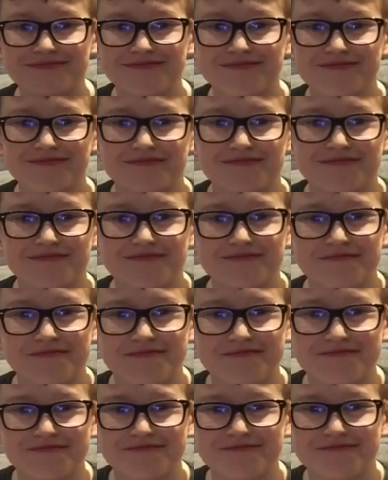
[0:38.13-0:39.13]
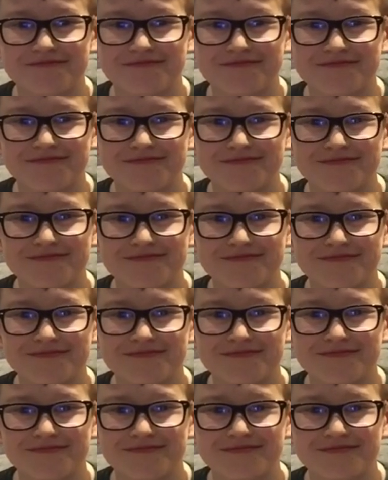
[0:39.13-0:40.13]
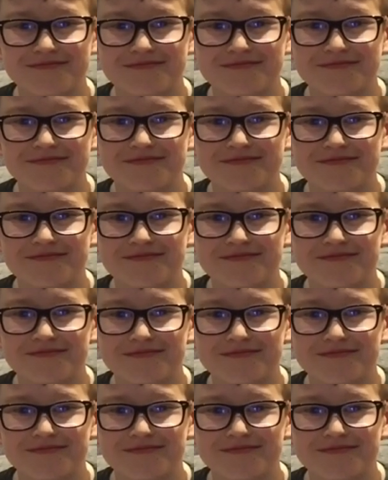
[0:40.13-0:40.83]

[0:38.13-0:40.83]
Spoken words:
Nobody speaks.